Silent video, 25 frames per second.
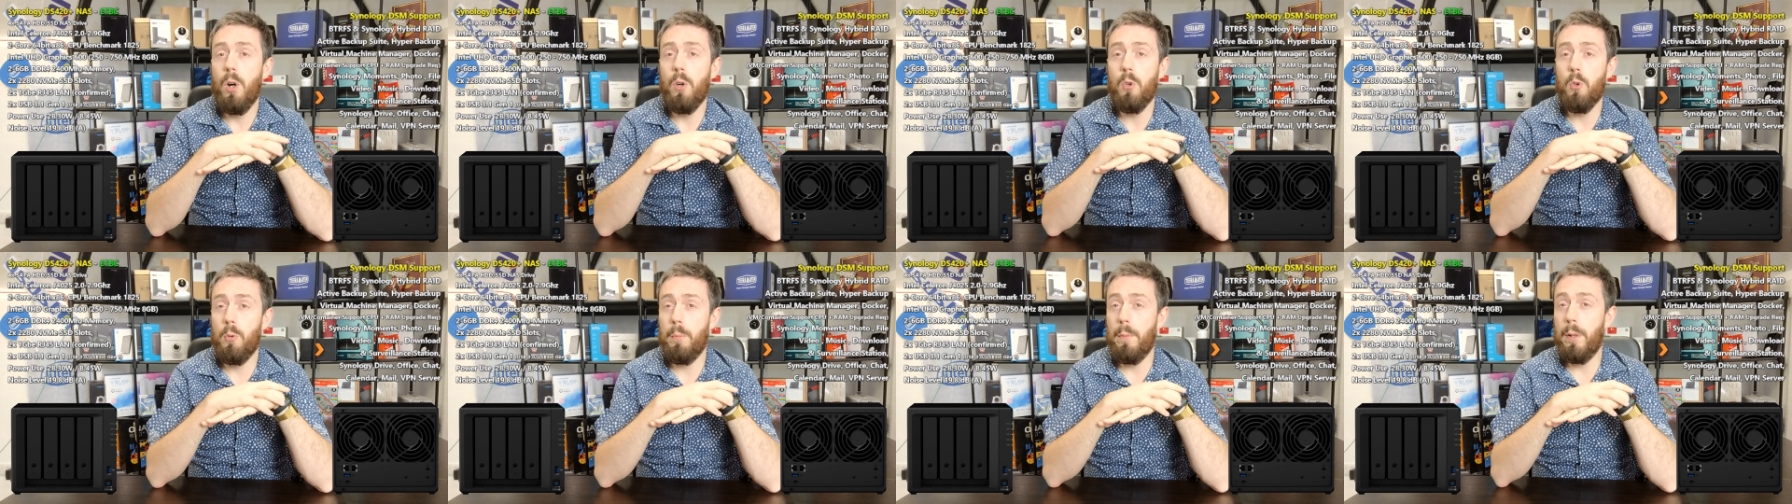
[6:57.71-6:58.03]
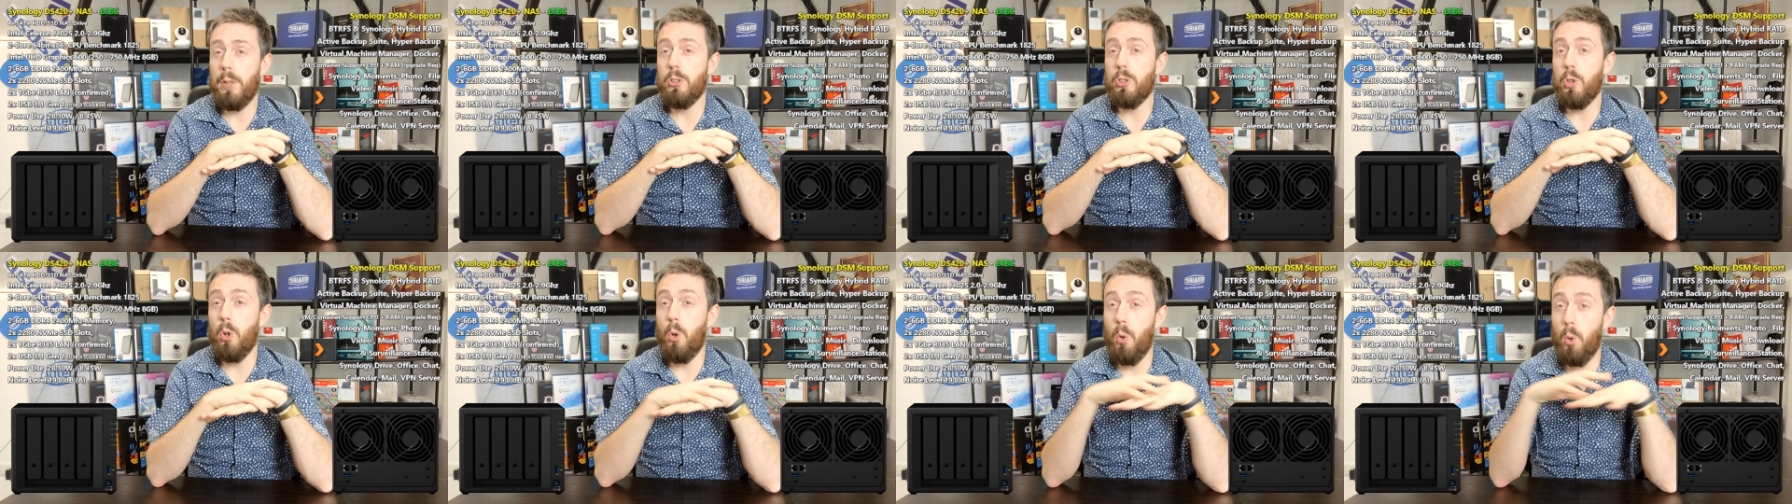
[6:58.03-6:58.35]
on
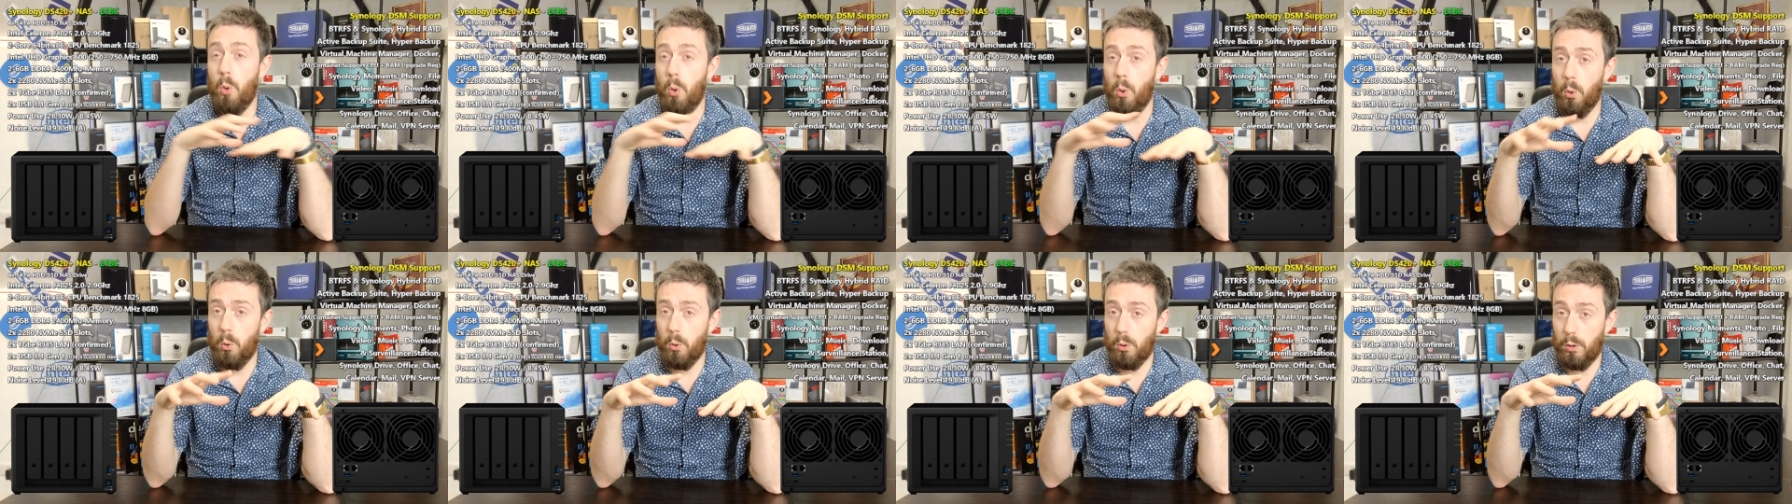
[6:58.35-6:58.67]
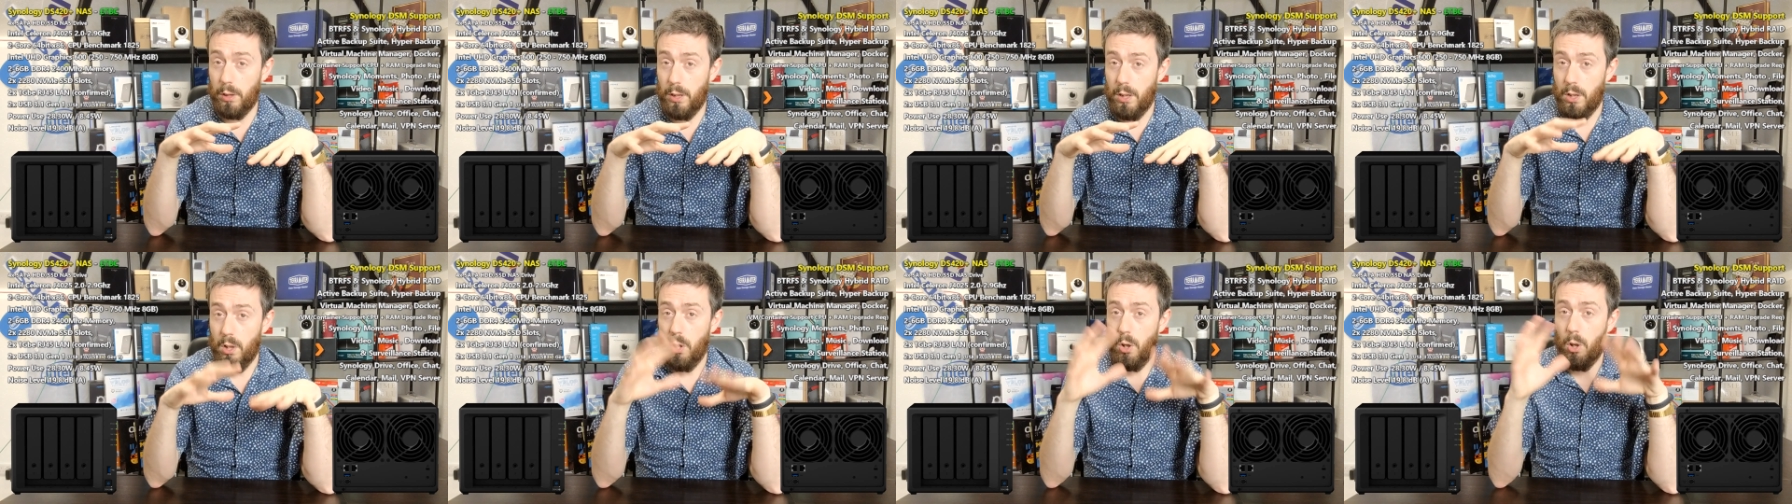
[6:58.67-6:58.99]
almost
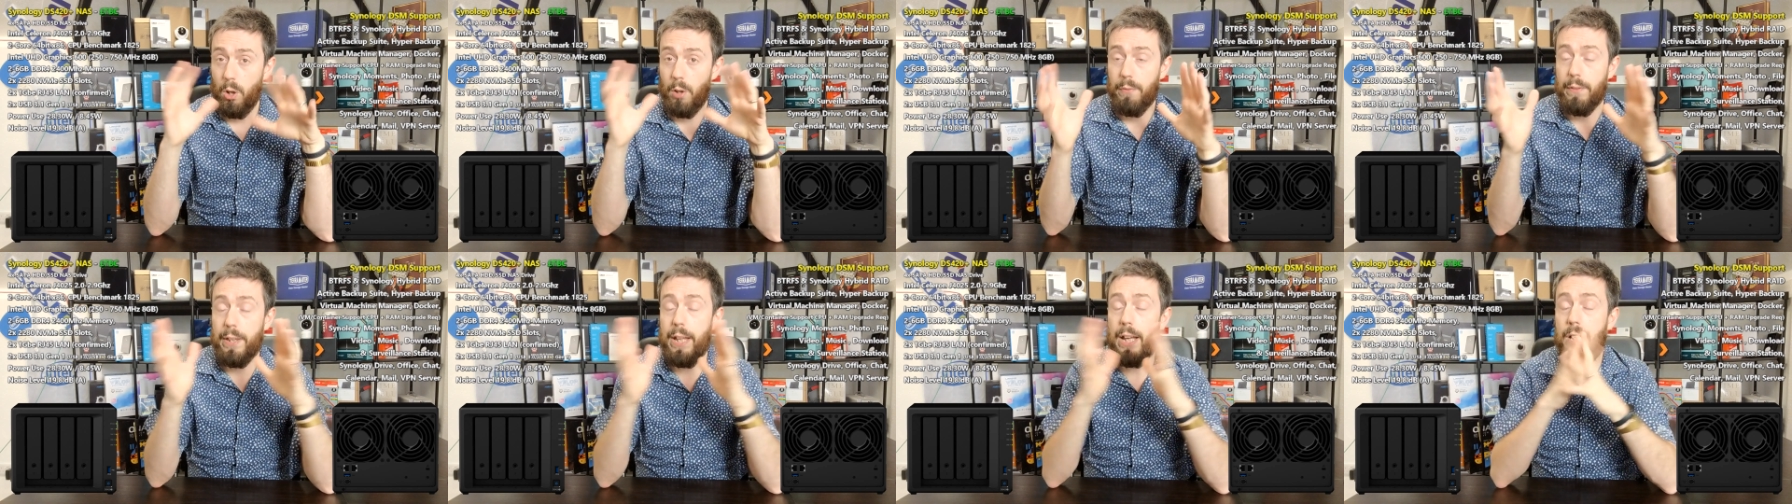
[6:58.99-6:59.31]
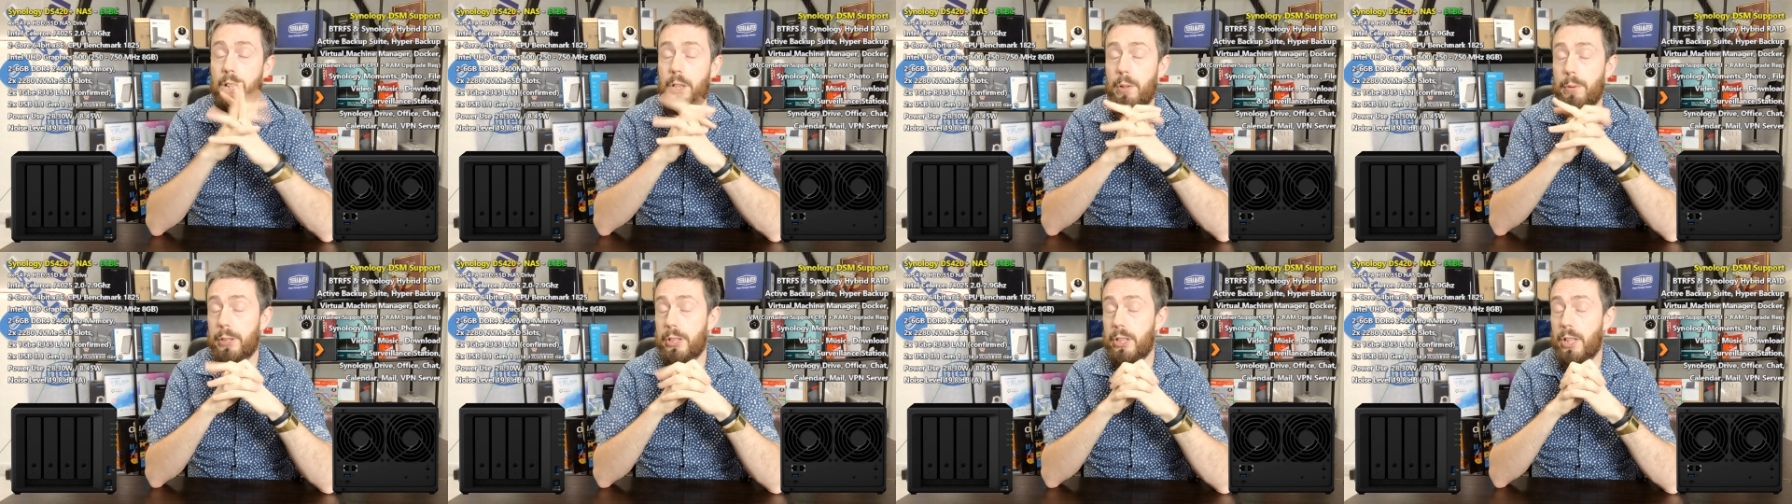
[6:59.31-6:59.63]
all of
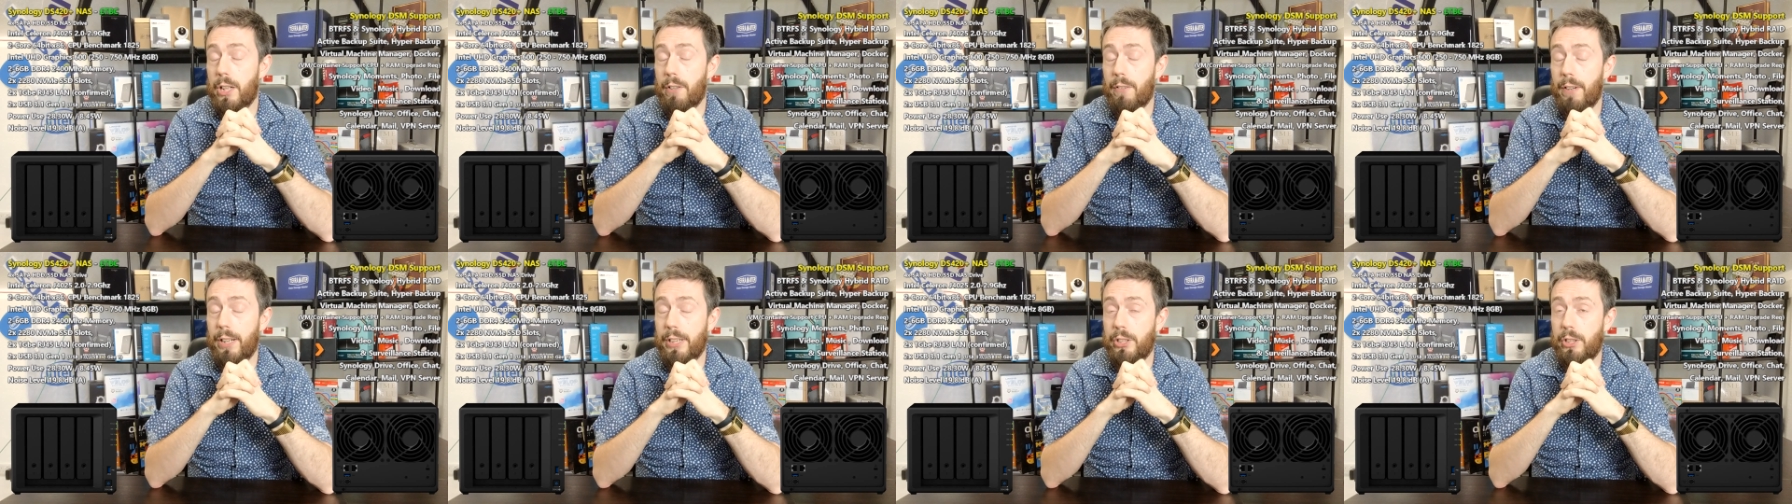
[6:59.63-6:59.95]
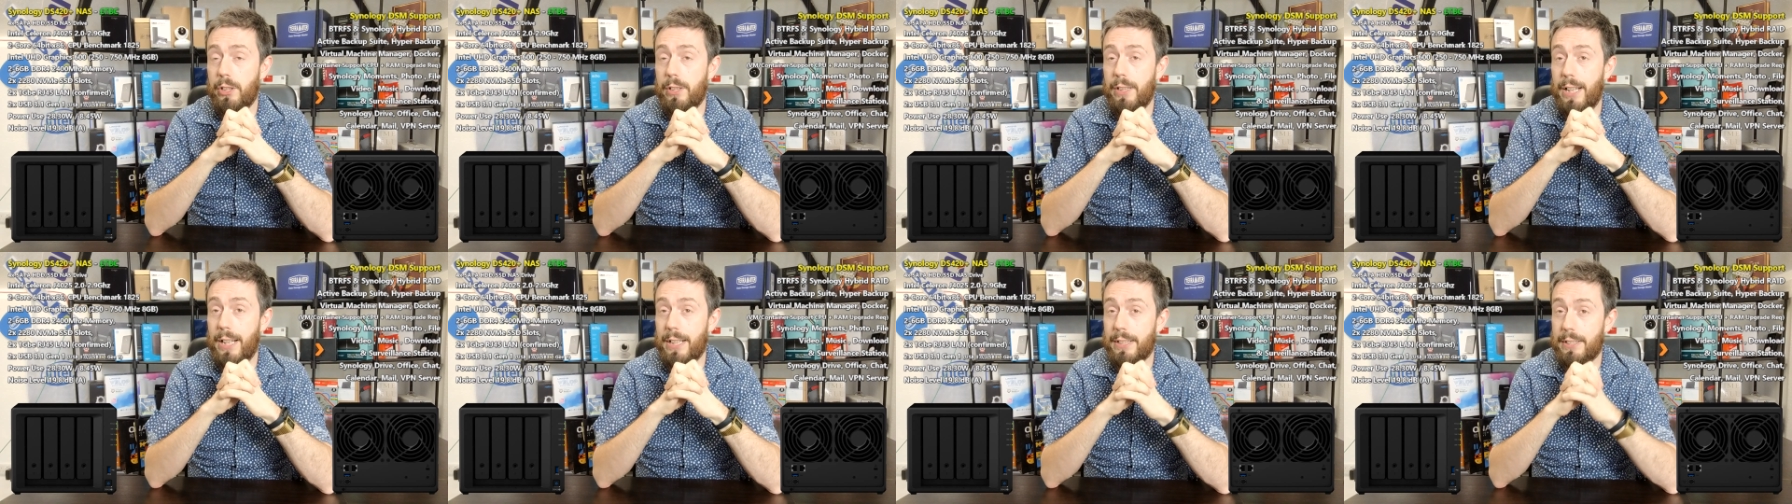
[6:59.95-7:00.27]
their newer
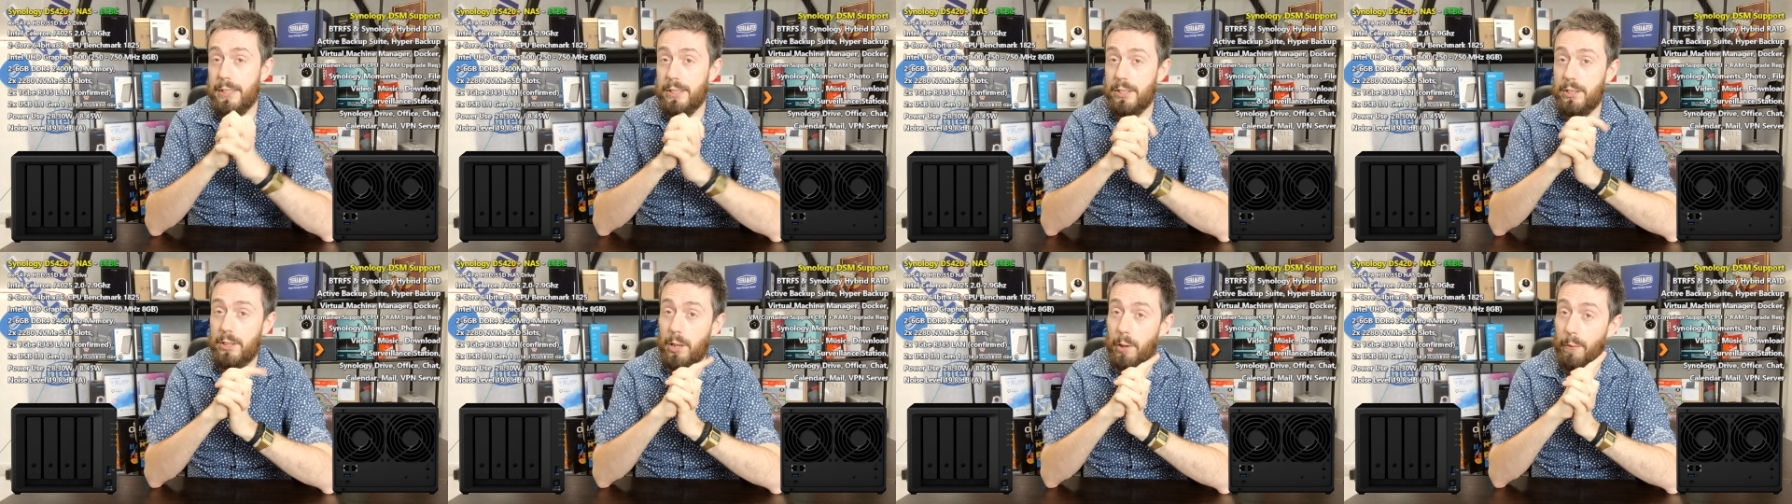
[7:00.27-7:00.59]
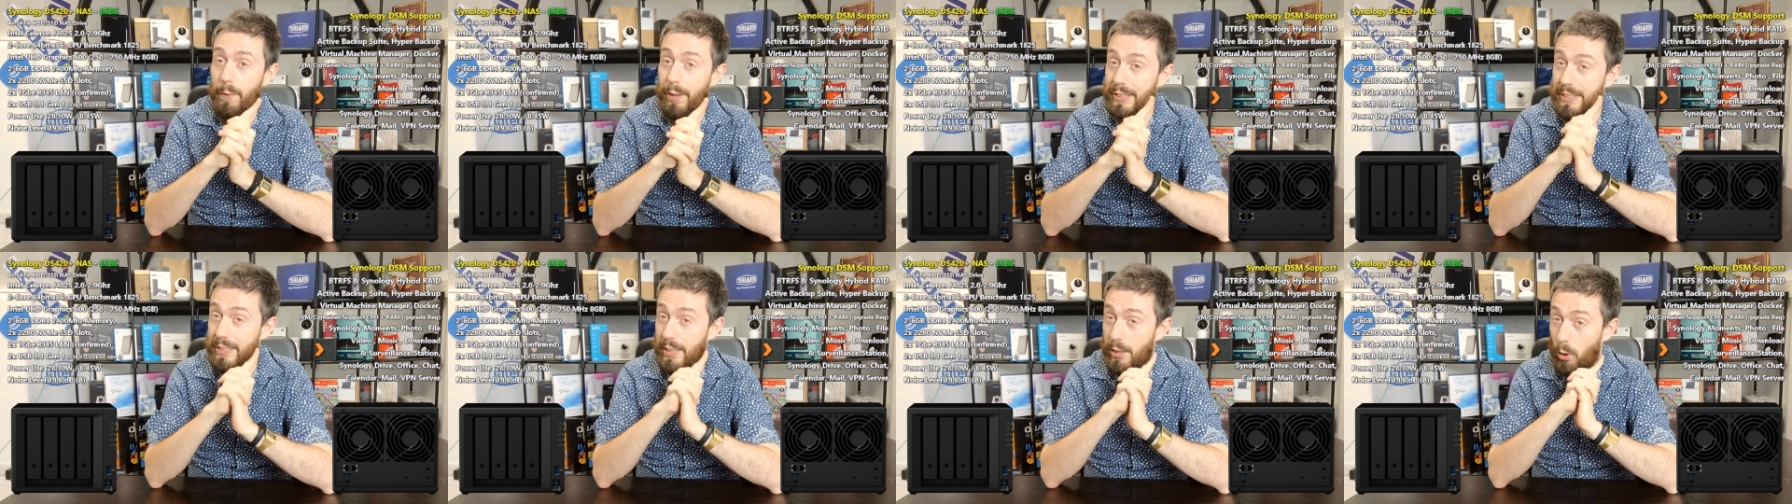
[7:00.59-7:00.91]
generation N A Ss,
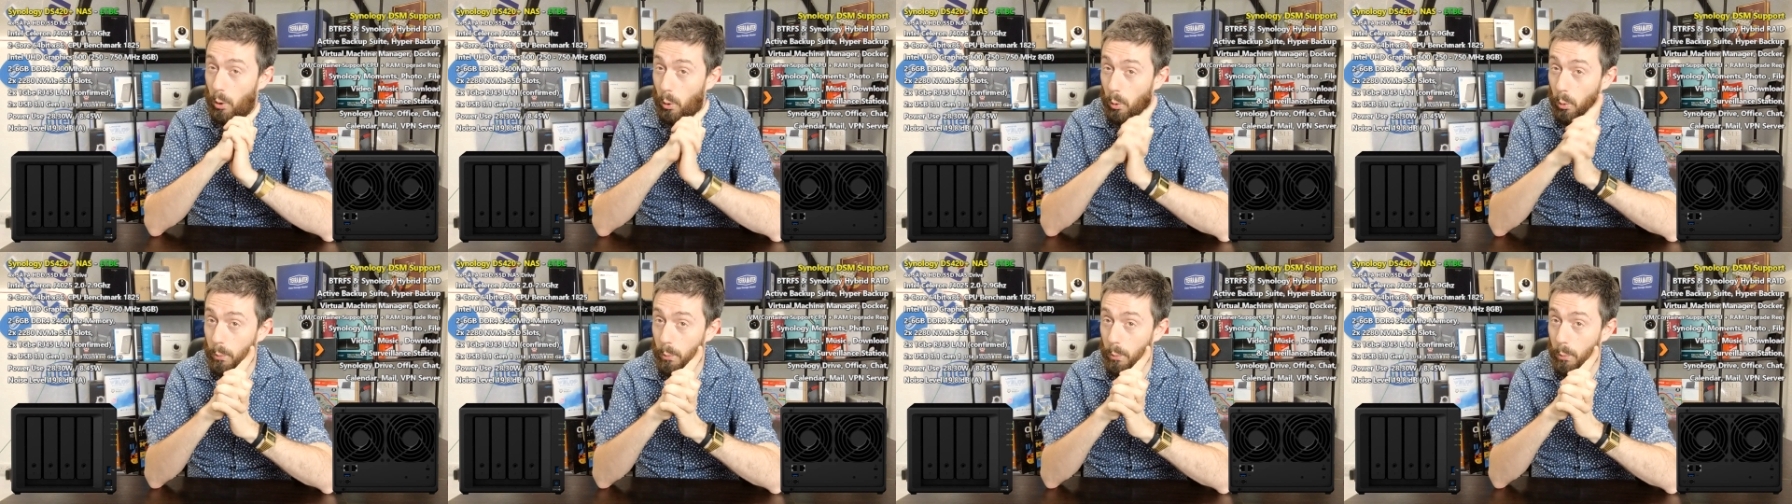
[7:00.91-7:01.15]
no, I said